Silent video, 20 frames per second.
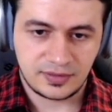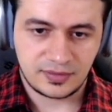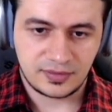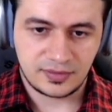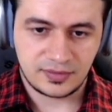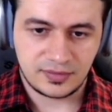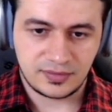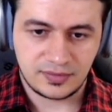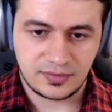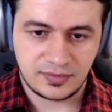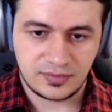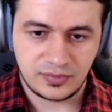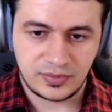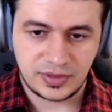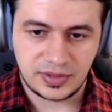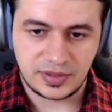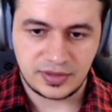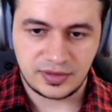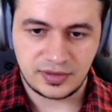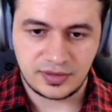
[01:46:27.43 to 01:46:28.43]
we
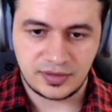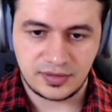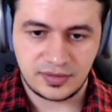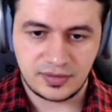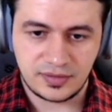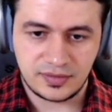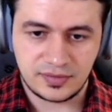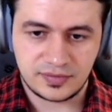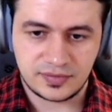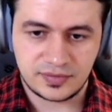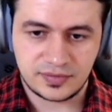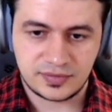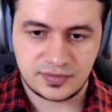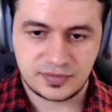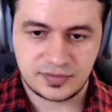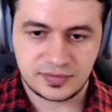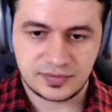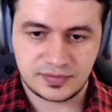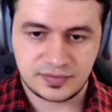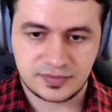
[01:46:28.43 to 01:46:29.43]
had
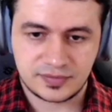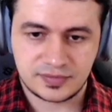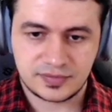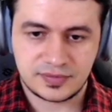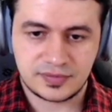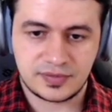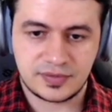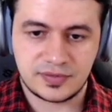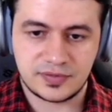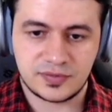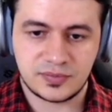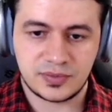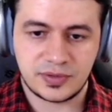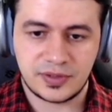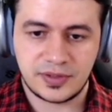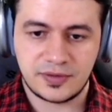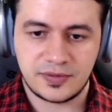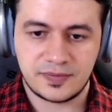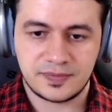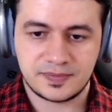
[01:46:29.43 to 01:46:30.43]
this one
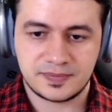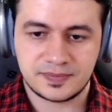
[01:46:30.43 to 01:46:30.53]
here.